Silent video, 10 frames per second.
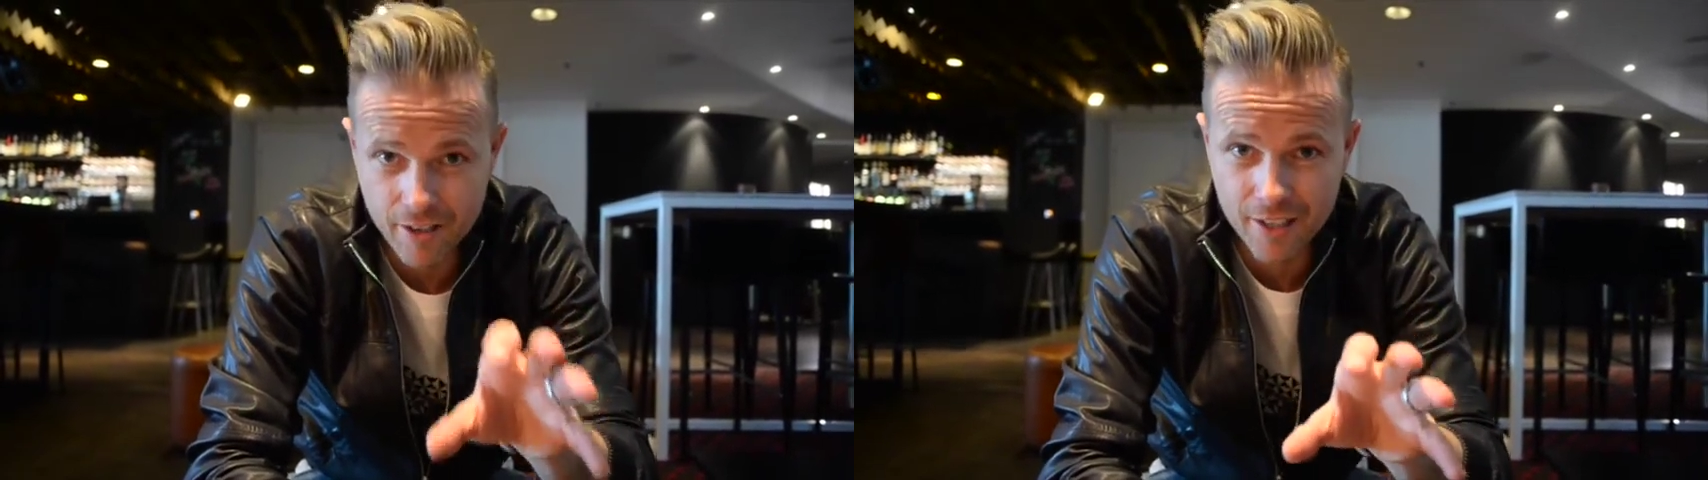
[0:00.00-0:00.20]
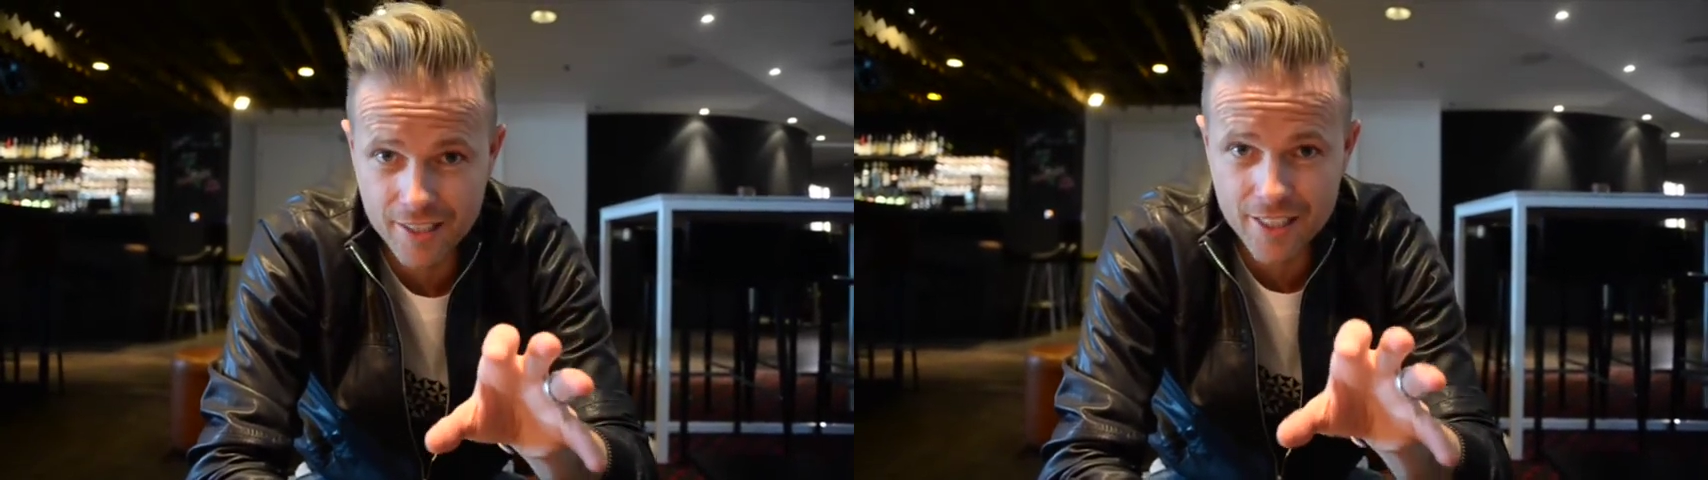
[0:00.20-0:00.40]

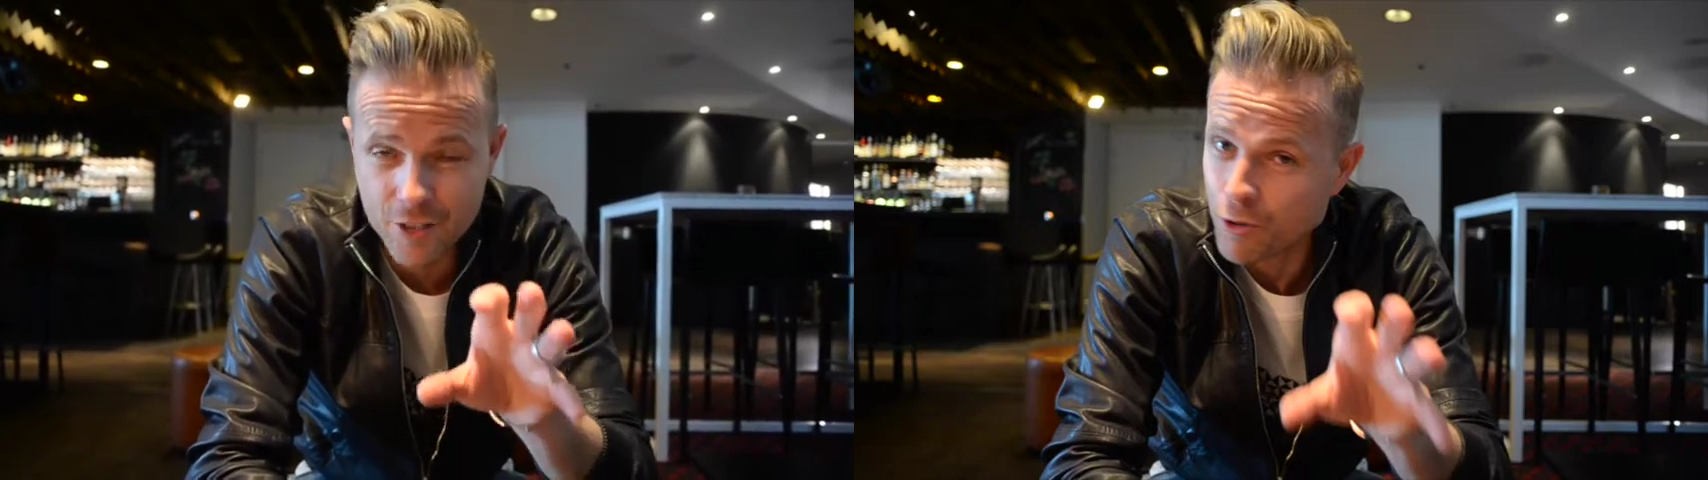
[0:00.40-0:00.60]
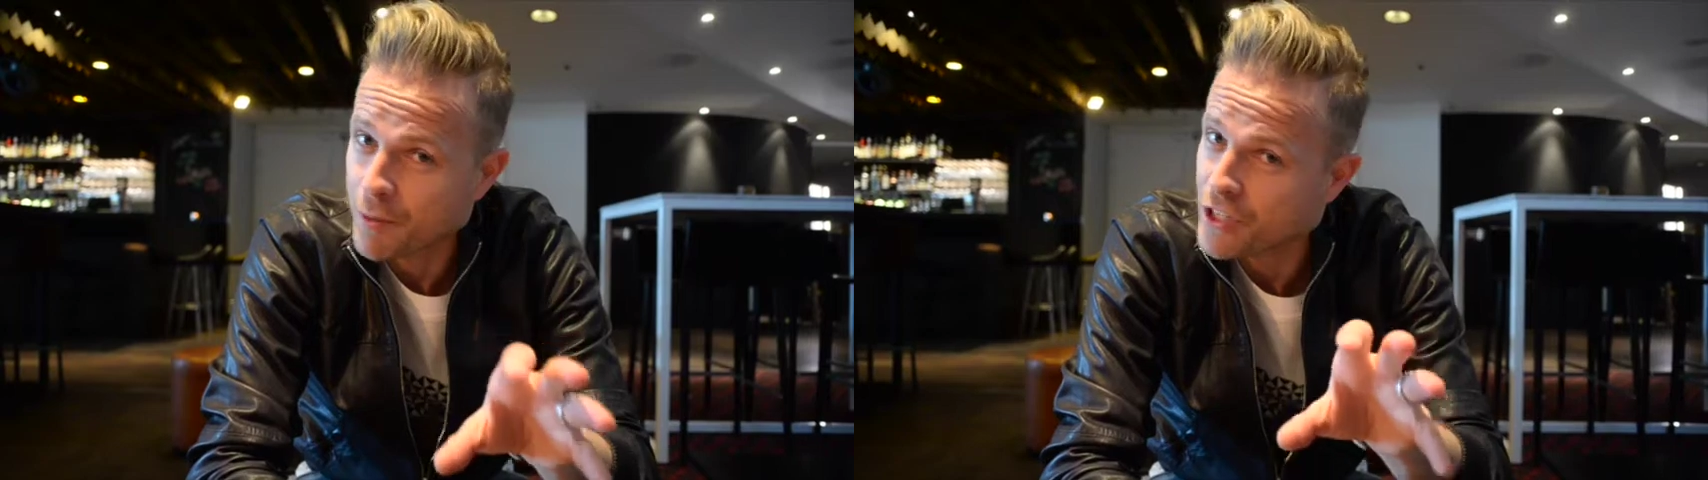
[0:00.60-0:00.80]
Ireland in
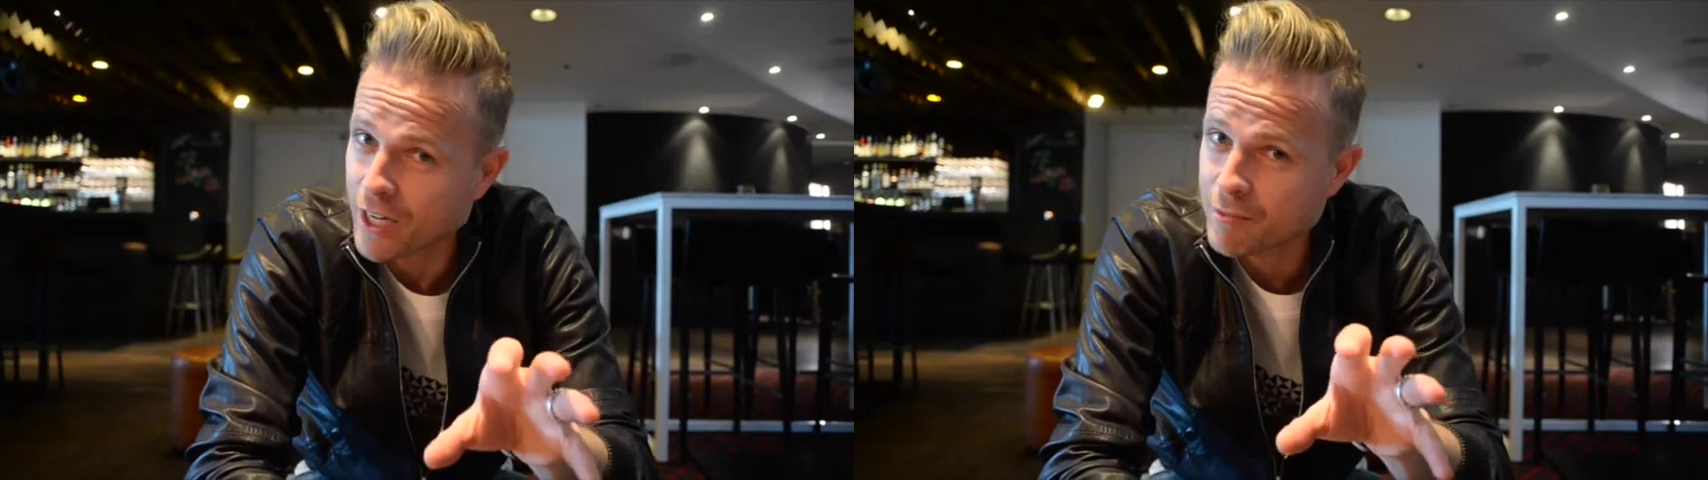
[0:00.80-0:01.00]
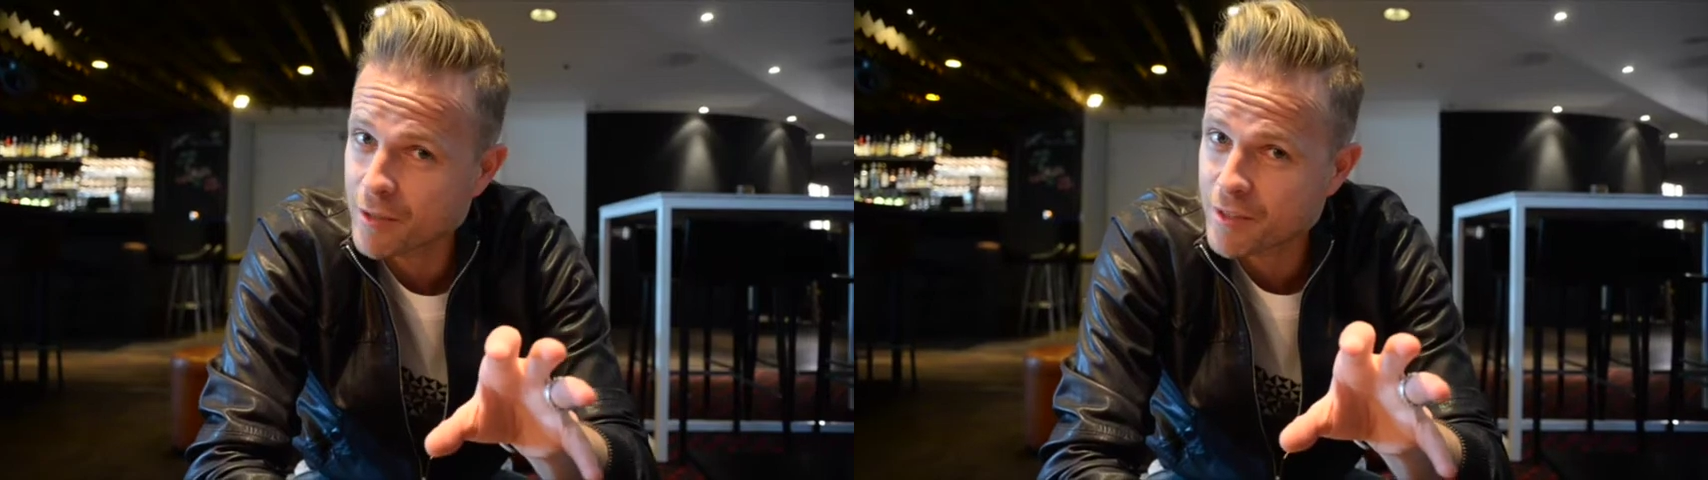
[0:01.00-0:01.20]
the European
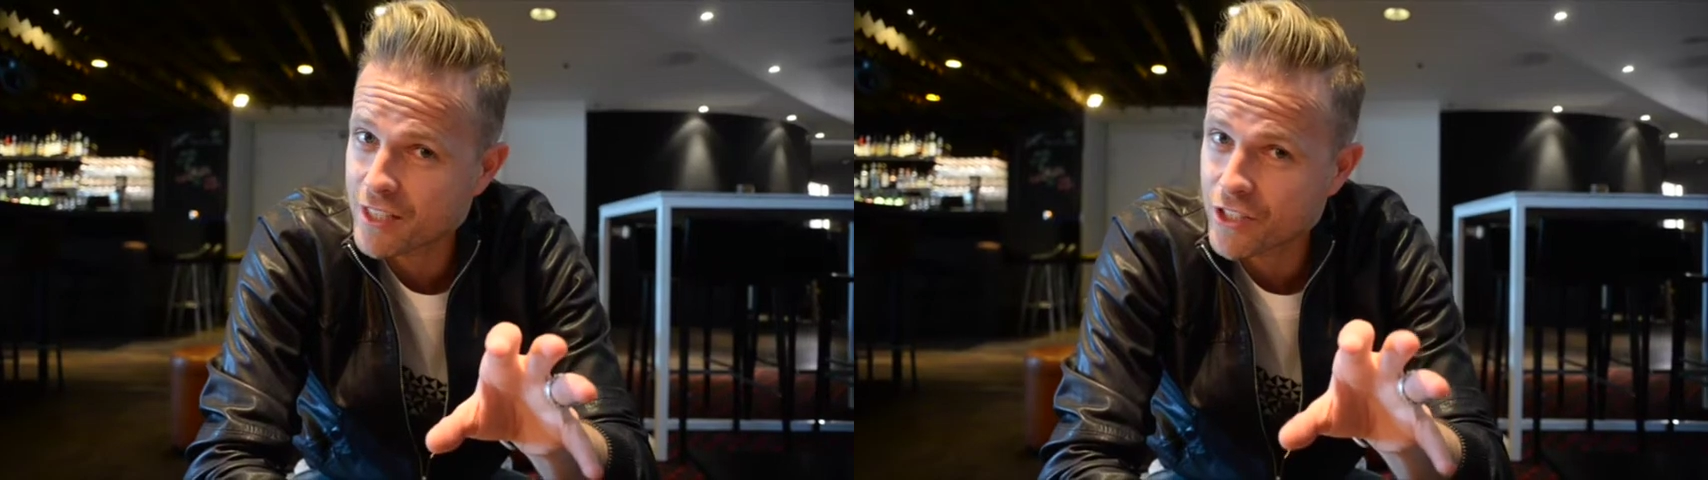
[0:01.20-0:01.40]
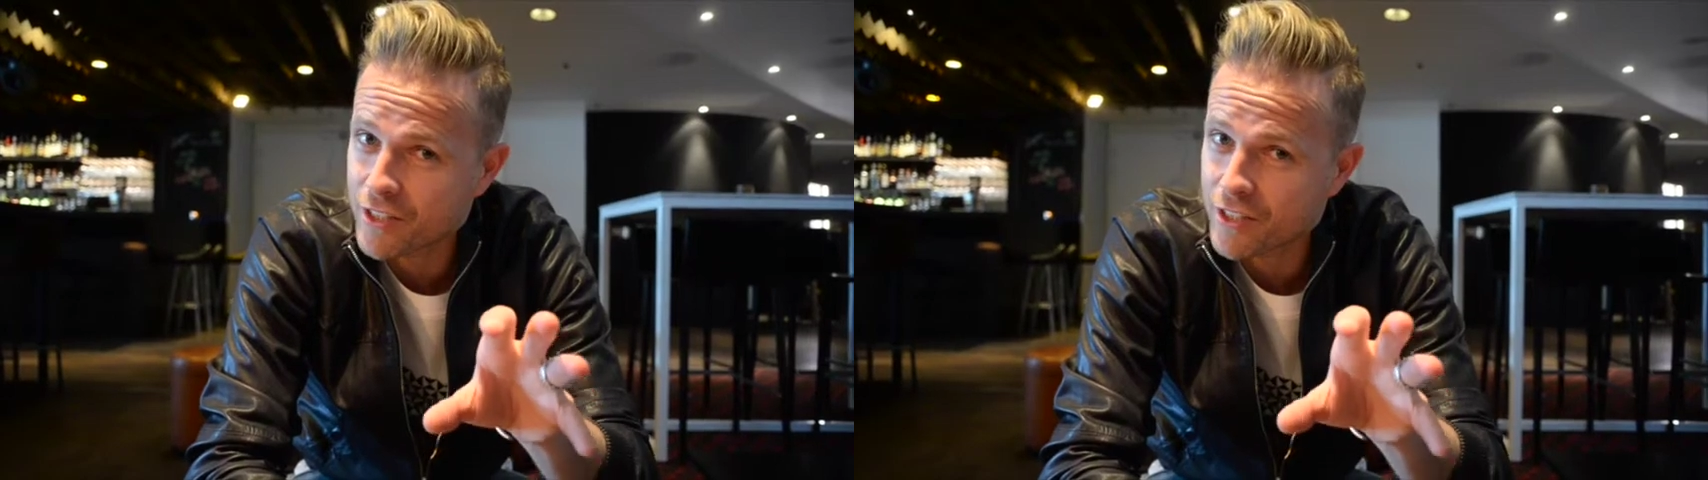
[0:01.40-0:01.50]
Championships this